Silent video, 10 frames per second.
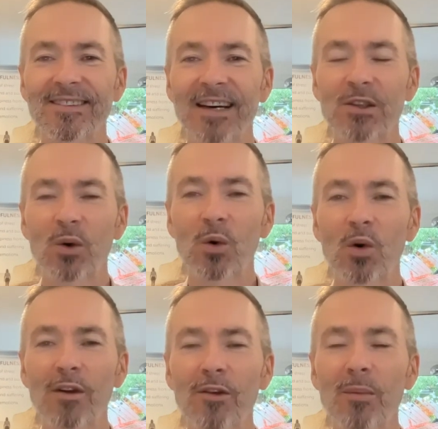and
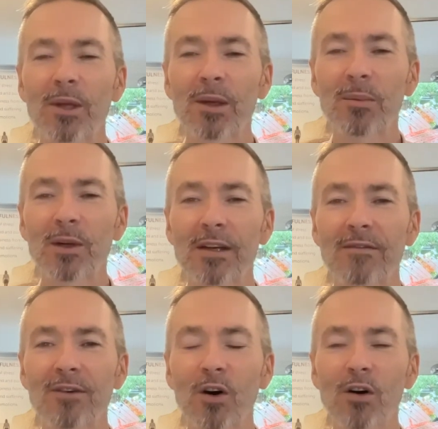all of the people
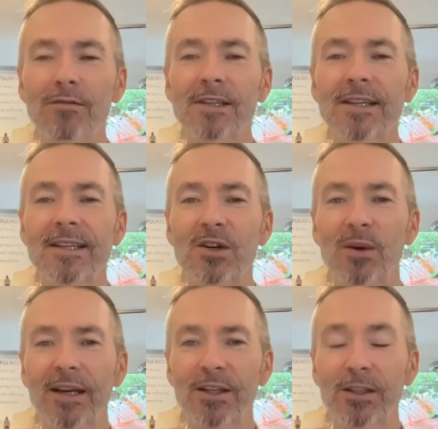involved in its
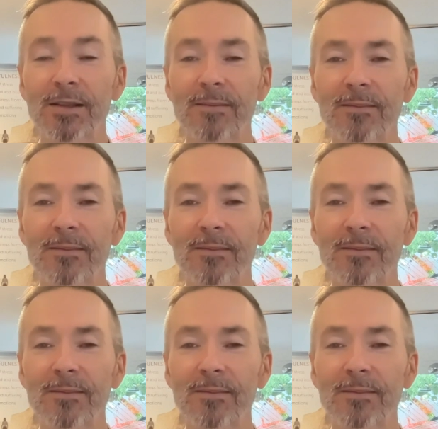creation.